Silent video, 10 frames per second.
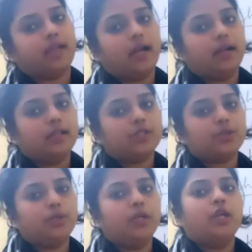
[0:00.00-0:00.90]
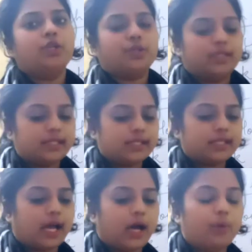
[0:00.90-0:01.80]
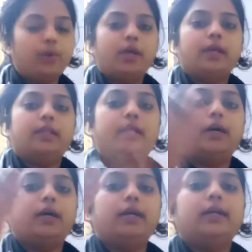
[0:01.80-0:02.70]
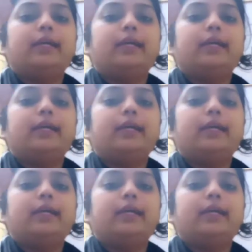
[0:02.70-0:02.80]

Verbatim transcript: Understood? So, this is how the